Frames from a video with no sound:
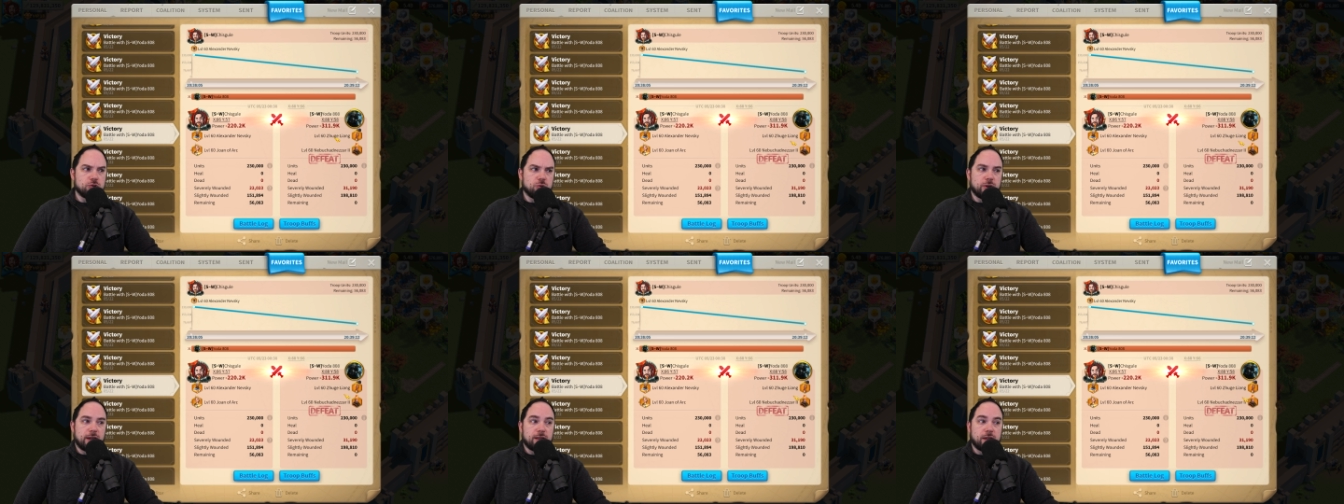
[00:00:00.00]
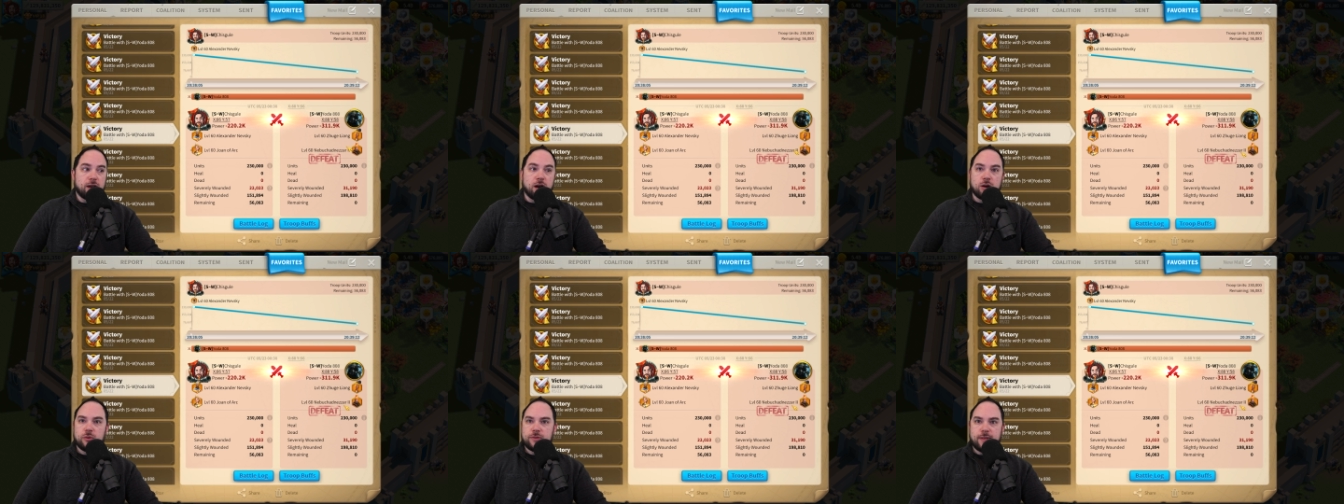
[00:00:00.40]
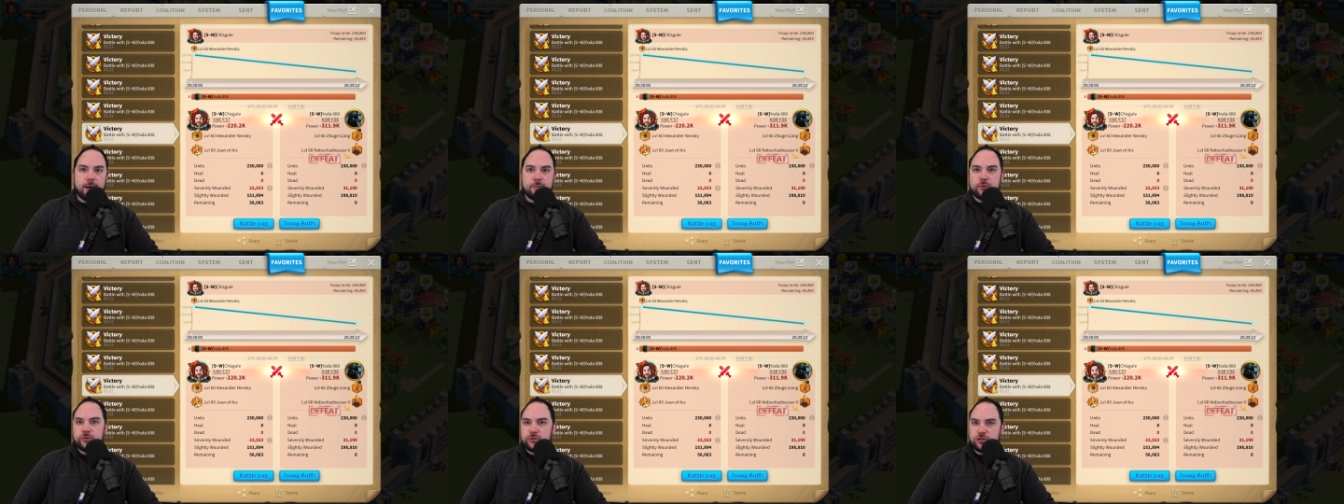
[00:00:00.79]
Zhuge Liang with
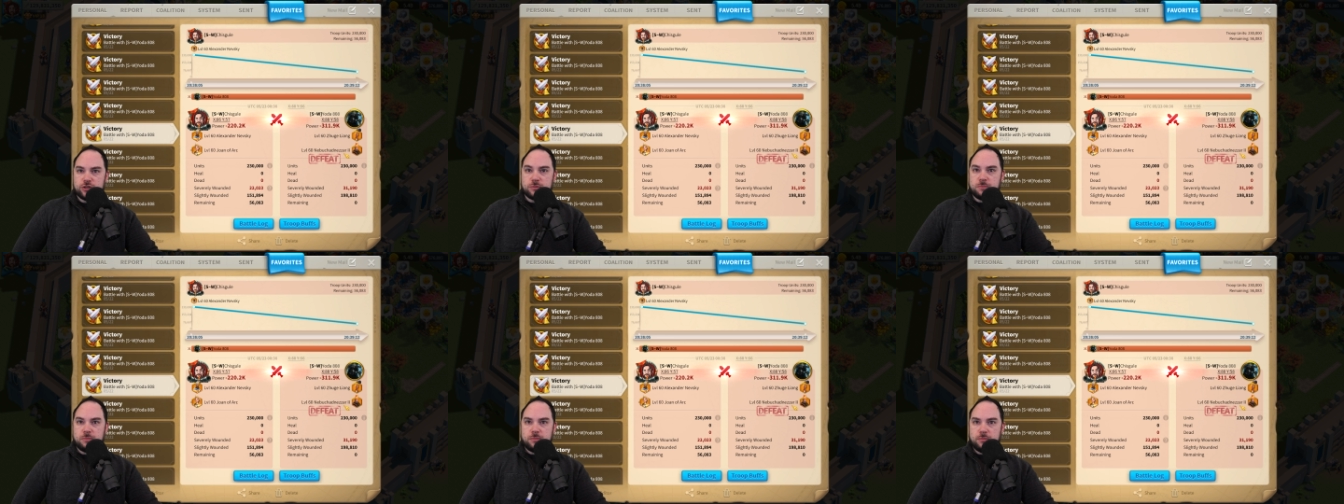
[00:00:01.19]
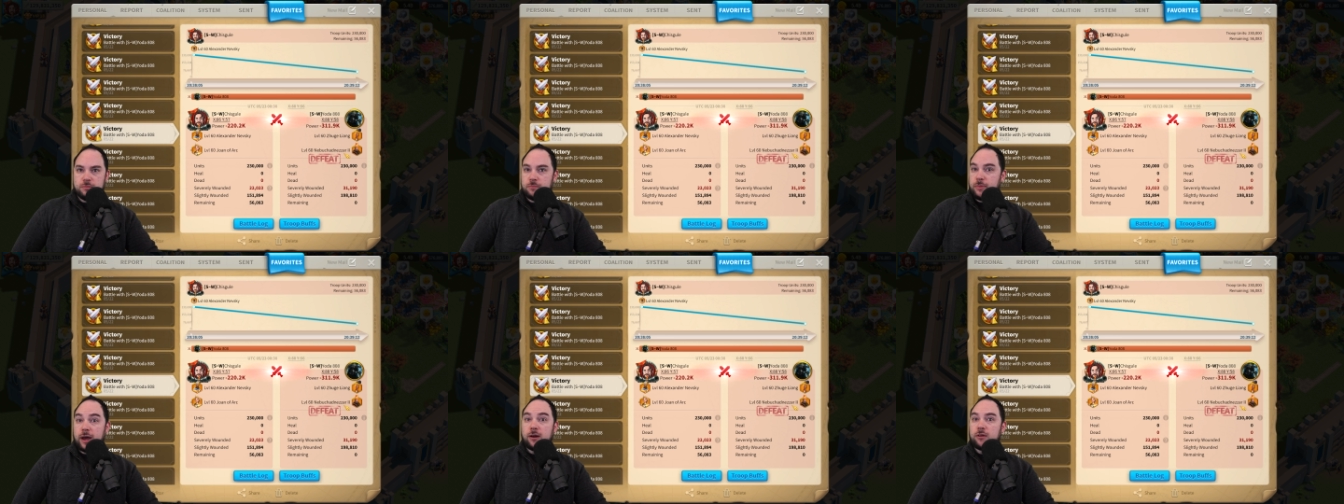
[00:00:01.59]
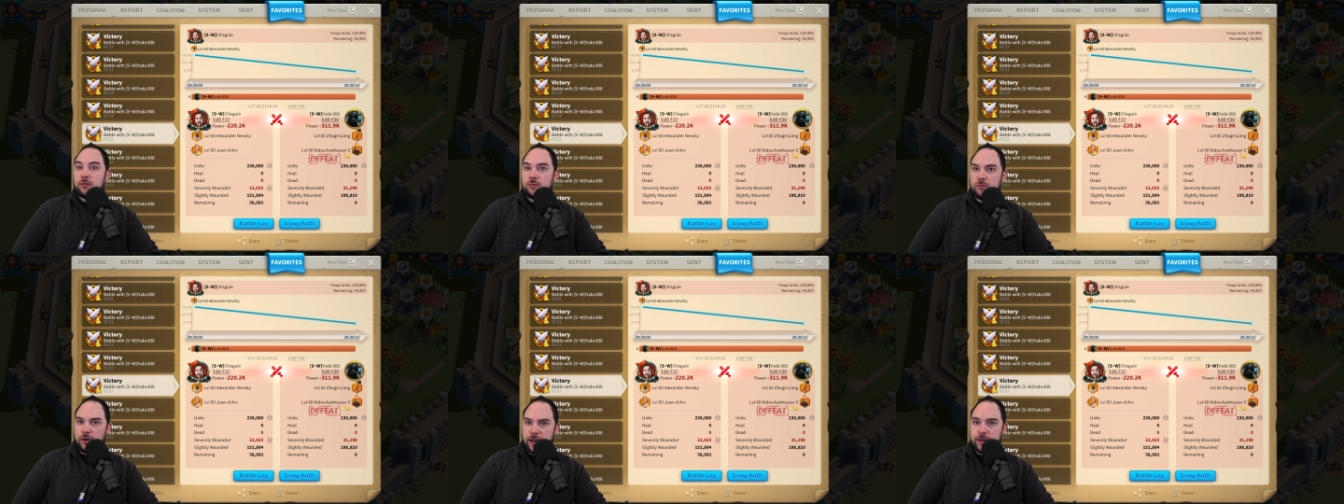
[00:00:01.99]
Nebu is just
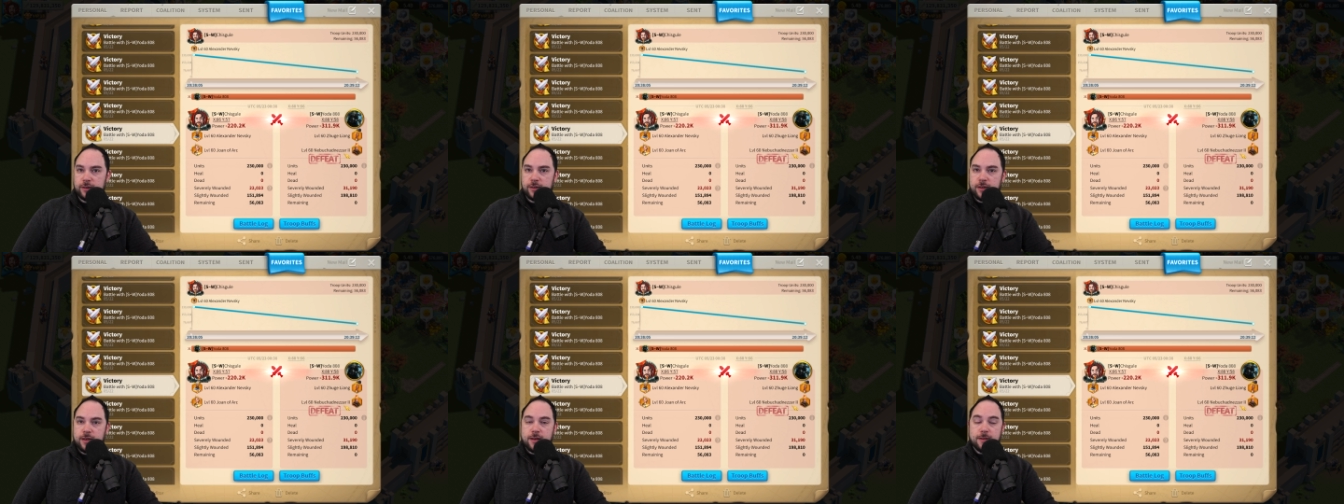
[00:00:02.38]
better, right?